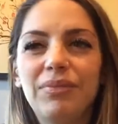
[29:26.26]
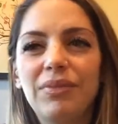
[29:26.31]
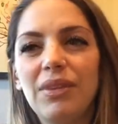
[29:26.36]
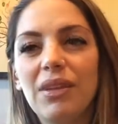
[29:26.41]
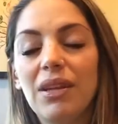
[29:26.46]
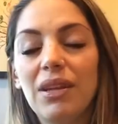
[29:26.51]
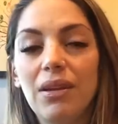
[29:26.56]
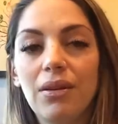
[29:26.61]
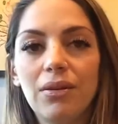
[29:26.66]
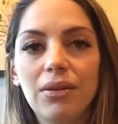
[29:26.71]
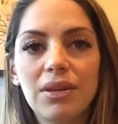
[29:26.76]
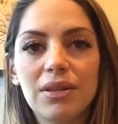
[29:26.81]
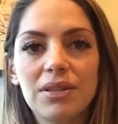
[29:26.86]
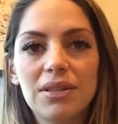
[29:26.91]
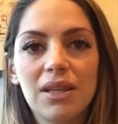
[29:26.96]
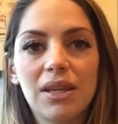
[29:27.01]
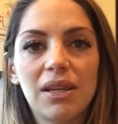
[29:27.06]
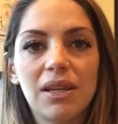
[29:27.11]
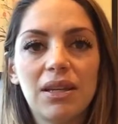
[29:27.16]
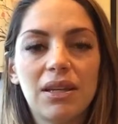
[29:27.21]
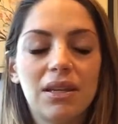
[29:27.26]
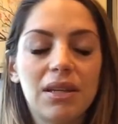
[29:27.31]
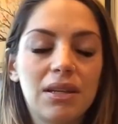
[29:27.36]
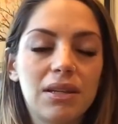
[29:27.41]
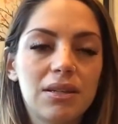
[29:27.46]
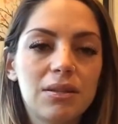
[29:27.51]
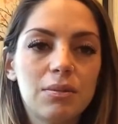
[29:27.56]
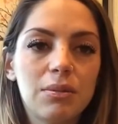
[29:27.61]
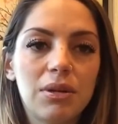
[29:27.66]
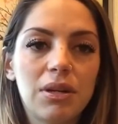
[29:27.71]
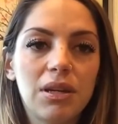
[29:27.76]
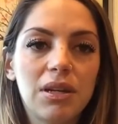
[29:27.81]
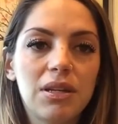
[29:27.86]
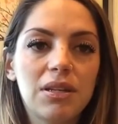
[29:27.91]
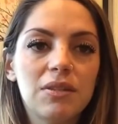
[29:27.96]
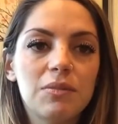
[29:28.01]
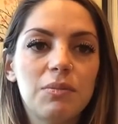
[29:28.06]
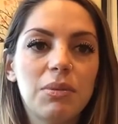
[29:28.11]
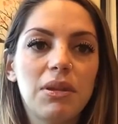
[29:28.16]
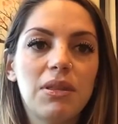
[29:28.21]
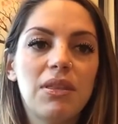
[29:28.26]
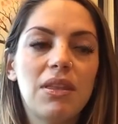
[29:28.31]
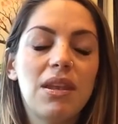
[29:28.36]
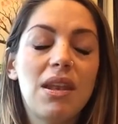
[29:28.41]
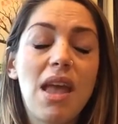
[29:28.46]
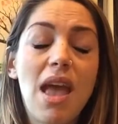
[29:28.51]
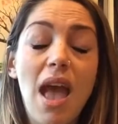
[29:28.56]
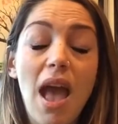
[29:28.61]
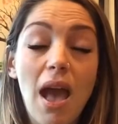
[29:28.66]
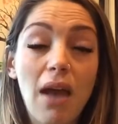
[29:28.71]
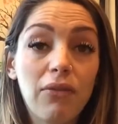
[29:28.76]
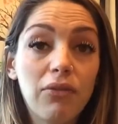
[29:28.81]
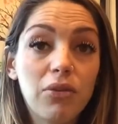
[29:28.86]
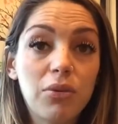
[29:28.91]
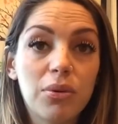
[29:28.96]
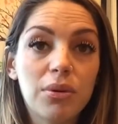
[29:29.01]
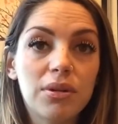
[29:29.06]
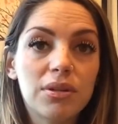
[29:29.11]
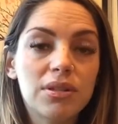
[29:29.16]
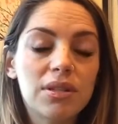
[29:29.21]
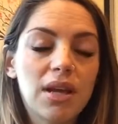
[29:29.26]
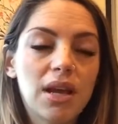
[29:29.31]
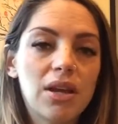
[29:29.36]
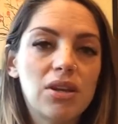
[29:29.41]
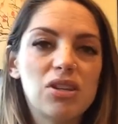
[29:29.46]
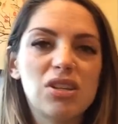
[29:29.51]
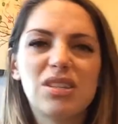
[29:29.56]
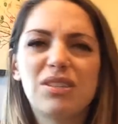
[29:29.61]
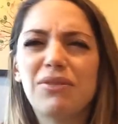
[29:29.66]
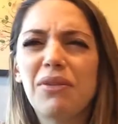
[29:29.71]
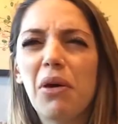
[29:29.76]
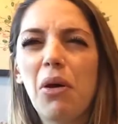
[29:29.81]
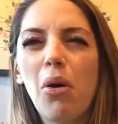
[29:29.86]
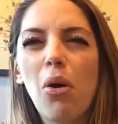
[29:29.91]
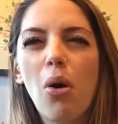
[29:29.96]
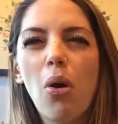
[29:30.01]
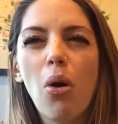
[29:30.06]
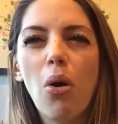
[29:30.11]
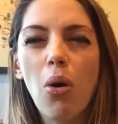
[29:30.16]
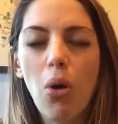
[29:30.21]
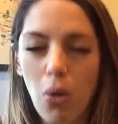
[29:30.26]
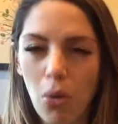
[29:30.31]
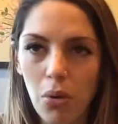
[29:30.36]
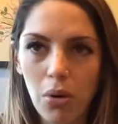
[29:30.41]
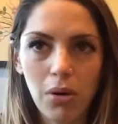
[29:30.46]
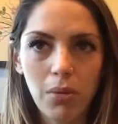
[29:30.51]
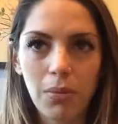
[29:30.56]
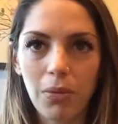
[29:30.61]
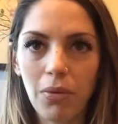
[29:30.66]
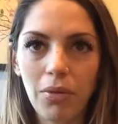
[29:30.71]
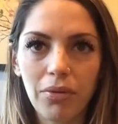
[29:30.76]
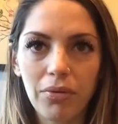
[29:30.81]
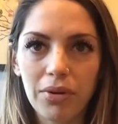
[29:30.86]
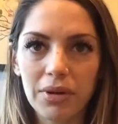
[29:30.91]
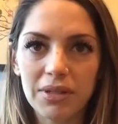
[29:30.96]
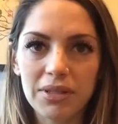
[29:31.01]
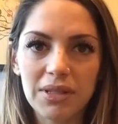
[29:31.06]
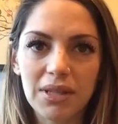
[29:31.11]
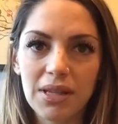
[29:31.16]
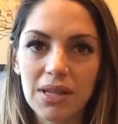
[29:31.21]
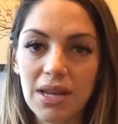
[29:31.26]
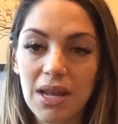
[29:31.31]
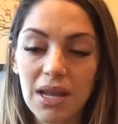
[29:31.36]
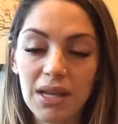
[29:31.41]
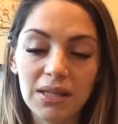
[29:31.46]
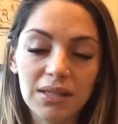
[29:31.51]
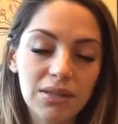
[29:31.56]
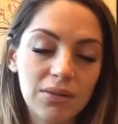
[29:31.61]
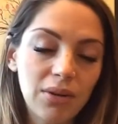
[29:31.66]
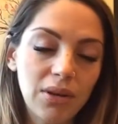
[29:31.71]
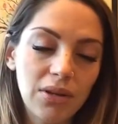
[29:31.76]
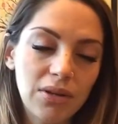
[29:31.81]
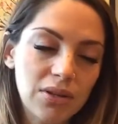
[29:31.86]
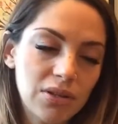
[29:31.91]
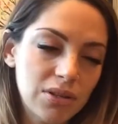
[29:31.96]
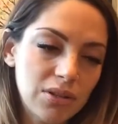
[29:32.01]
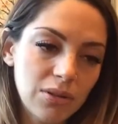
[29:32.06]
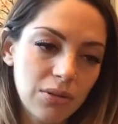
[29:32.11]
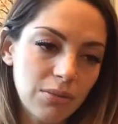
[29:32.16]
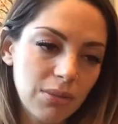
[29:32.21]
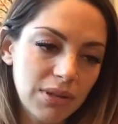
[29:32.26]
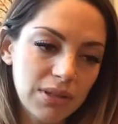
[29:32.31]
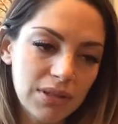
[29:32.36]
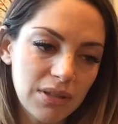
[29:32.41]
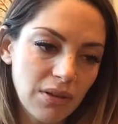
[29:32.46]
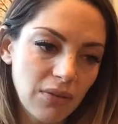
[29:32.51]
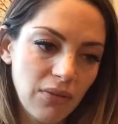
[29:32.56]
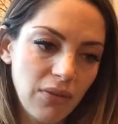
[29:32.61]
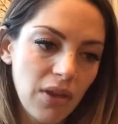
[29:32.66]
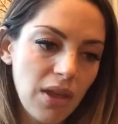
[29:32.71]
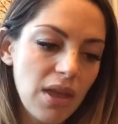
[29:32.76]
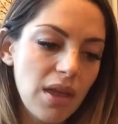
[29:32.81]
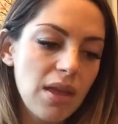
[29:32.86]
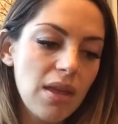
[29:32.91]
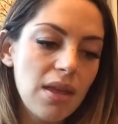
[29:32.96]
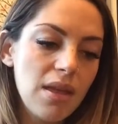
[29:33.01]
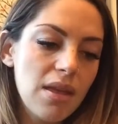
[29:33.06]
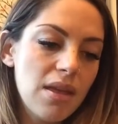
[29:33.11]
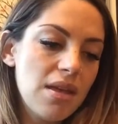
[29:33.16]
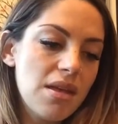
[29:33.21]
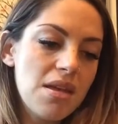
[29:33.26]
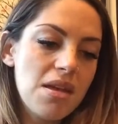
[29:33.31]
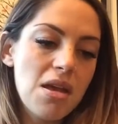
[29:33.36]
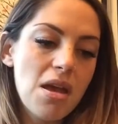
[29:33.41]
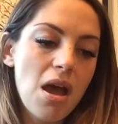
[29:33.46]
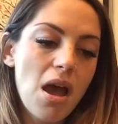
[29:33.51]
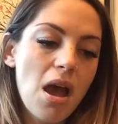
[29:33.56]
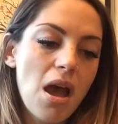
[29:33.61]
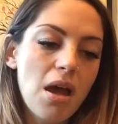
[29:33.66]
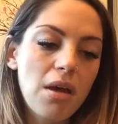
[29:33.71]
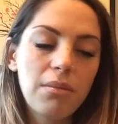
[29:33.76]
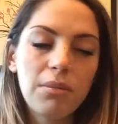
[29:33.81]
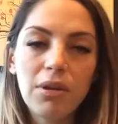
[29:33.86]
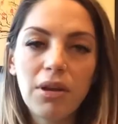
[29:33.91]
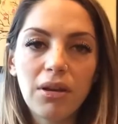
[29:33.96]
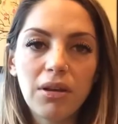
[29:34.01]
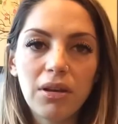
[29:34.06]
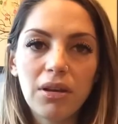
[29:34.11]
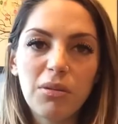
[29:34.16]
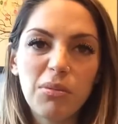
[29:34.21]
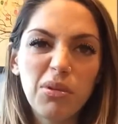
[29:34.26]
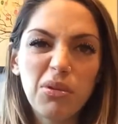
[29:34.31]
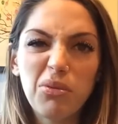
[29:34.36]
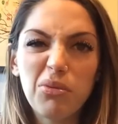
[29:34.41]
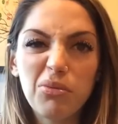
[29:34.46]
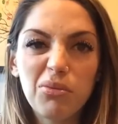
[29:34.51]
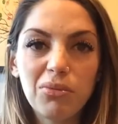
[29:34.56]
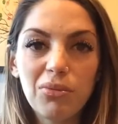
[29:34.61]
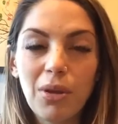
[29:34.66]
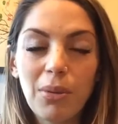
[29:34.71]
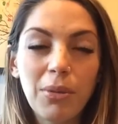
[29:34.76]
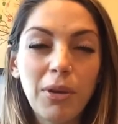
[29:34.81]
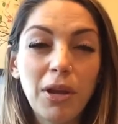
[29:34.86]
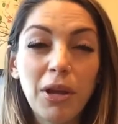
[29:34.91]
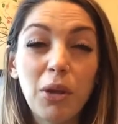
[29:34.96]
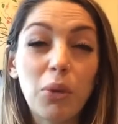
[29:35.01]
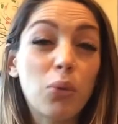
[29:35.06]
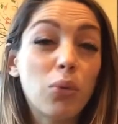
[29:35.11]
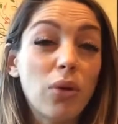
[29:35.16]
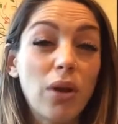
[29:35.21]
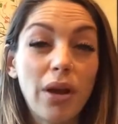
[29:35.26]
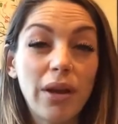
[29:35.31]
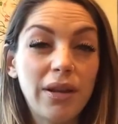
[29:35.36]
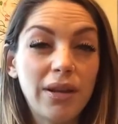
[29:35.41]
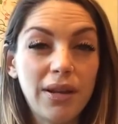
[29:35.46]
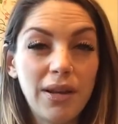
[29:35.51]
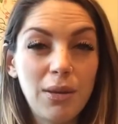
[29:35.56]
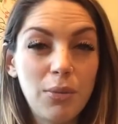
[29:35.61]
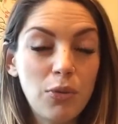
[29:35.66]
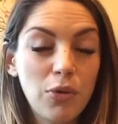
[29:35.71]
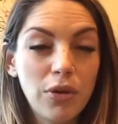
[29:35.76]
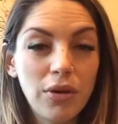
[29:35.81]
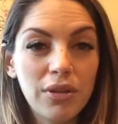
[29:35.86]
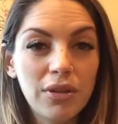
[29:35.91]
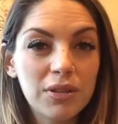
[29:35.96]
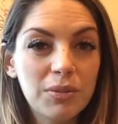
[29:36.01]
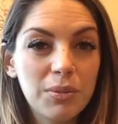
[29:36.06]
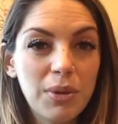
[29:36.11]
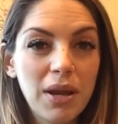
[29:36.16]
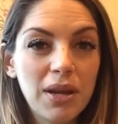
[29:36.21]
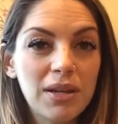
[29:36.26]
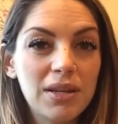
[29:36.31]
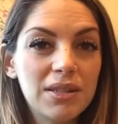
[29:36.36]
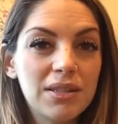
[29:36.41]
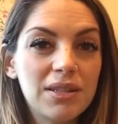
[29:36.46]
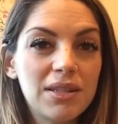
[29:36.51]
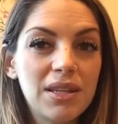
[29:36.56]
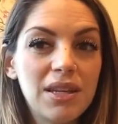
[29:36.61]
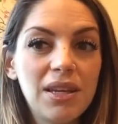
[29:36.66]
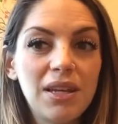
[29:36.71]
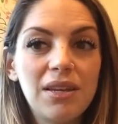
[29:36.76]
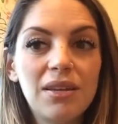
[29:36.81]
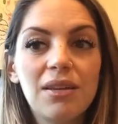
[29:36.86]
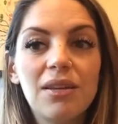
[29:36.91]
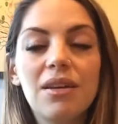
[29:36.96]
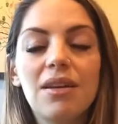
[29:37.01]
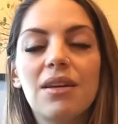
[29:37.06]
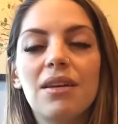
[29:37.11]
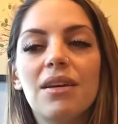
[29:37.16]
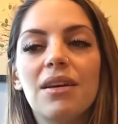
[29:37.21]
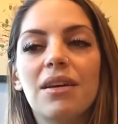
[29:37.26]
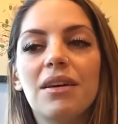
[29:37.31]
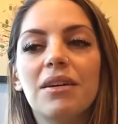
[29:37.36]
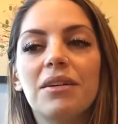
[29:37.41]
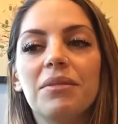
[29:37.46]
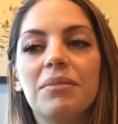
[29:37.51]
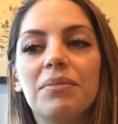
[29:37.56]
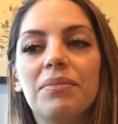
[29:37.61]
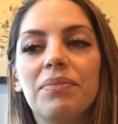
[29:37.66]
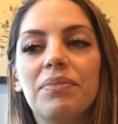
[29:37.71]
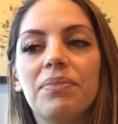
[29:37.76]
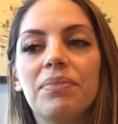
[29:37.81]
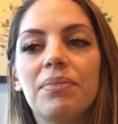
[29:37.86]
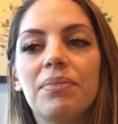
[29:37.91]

you know, because that it is what it is. But then afterwards, I just felt horrible the rest of the day. So I just told myself, I'm not going to run anymore this pregnancy. So